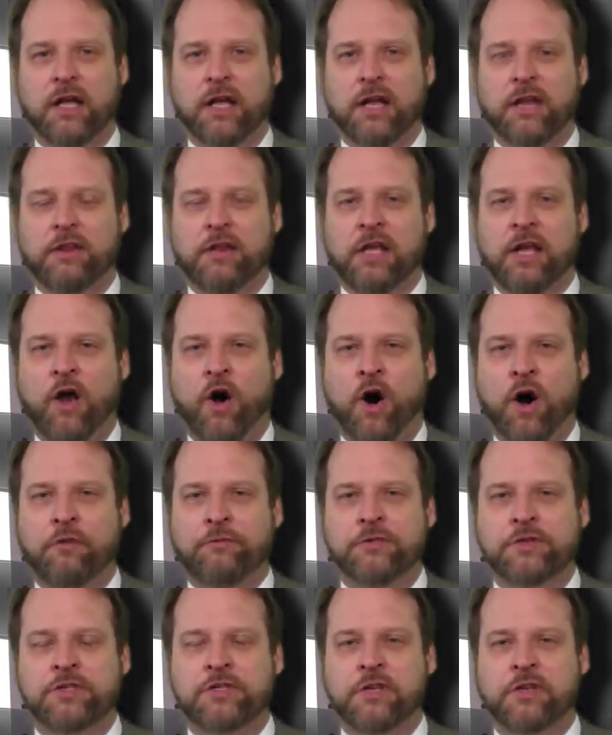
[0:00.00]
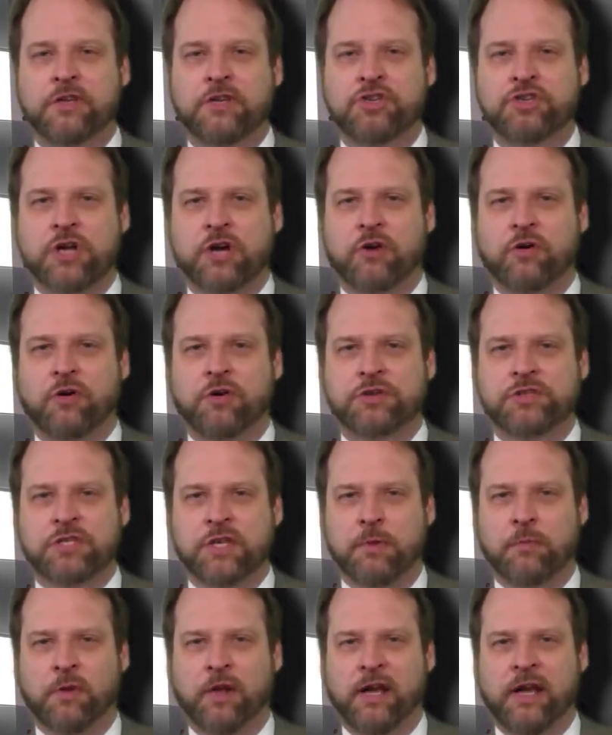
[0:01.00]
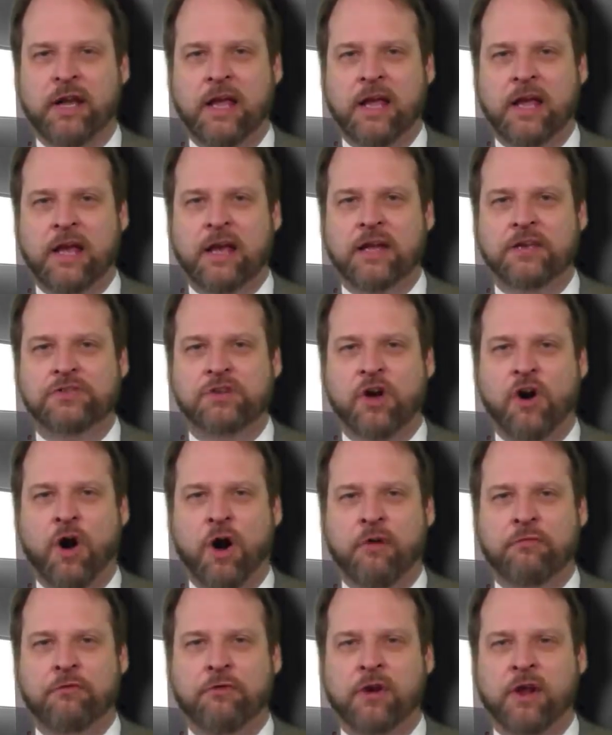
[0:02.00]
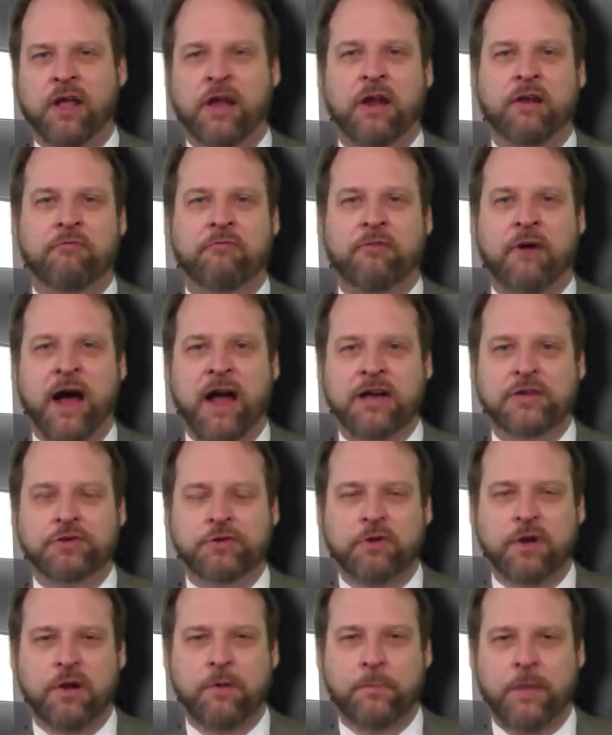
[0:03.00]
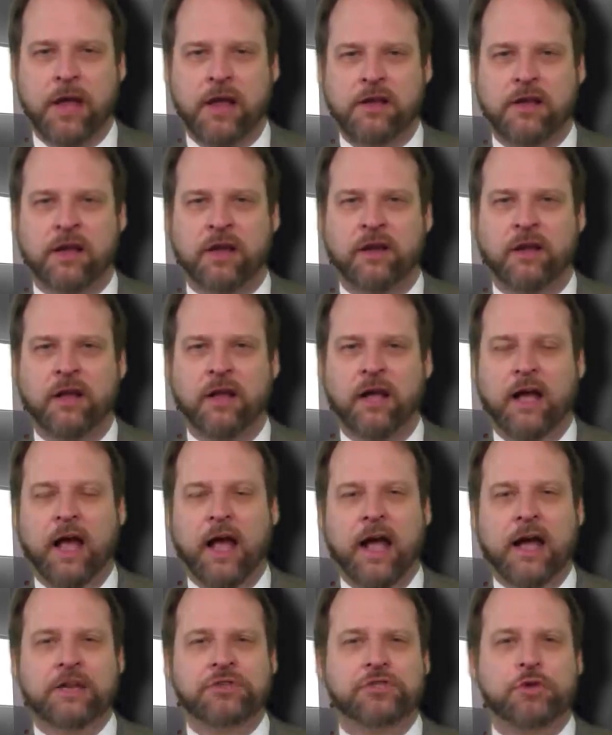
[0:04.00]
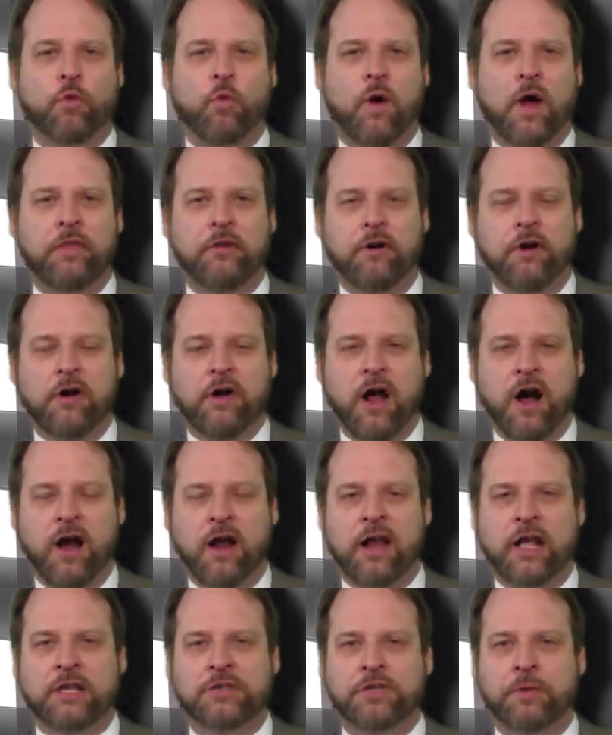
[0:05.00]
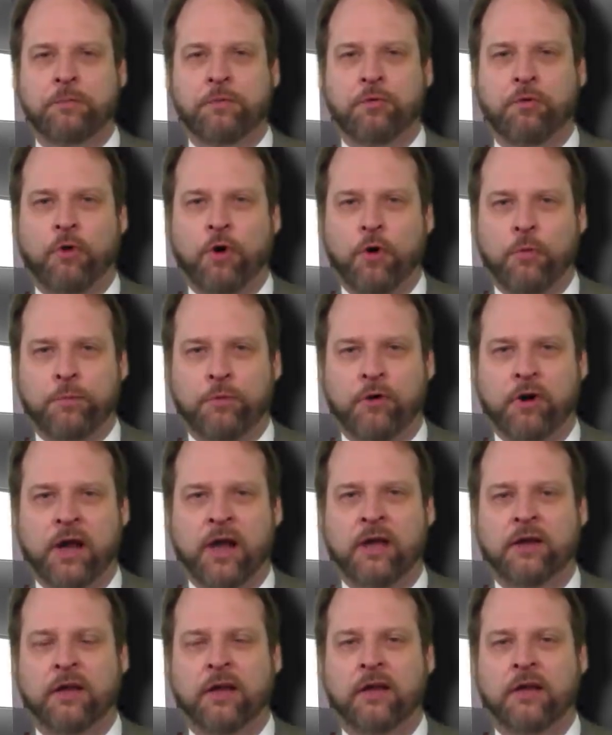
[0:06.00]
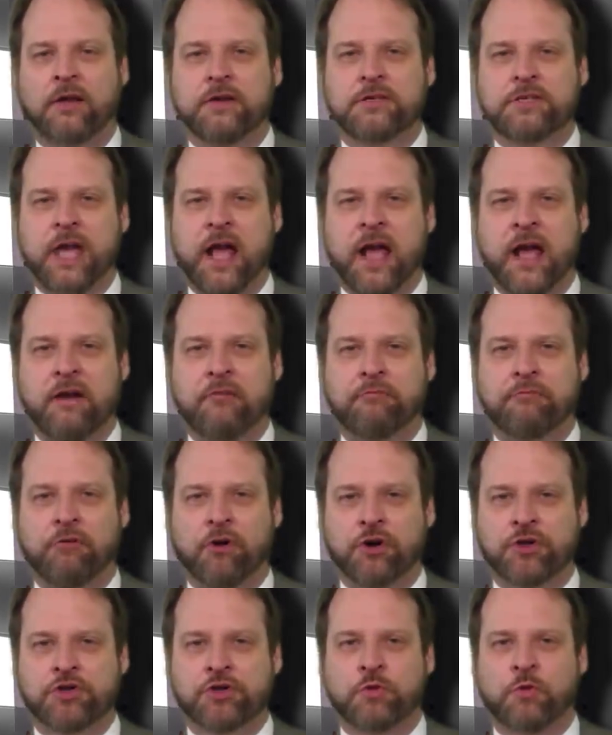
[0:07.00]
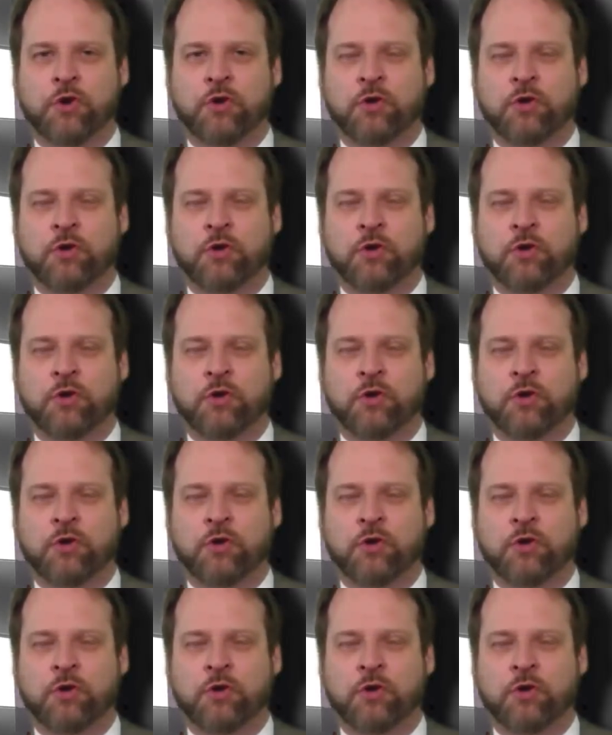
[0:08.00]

the Office of the General Assembly has offered an advisory opinion as to whether or not it's appropriate to have virtual